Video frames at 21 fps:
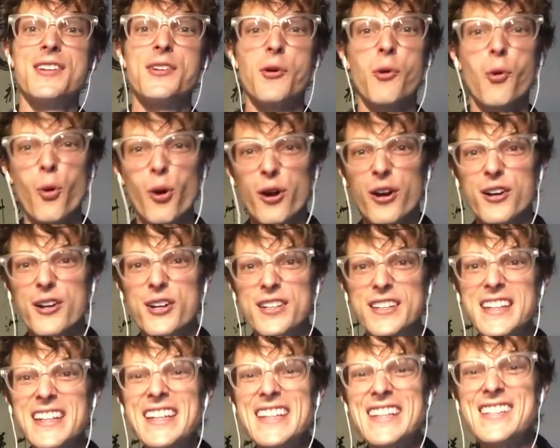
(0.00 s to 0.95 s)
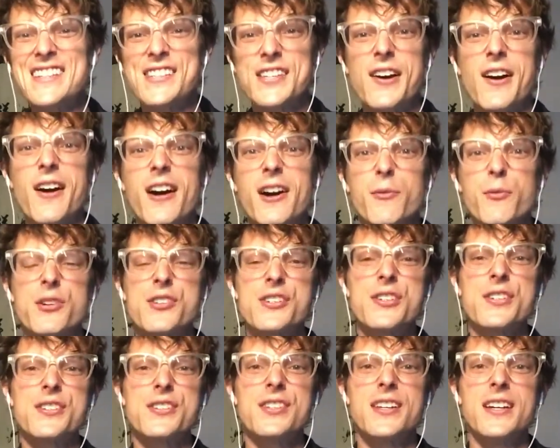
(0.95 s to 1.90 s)
or Isan, which
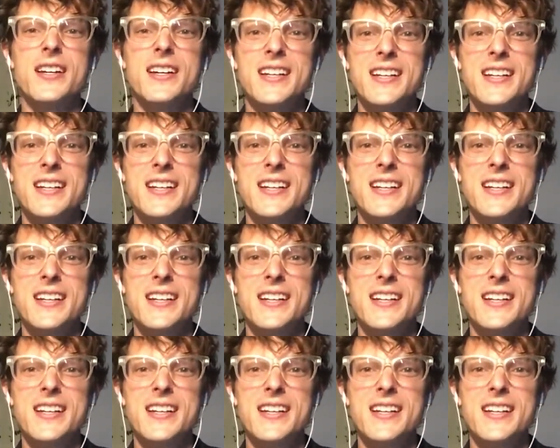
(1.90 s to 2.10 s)
is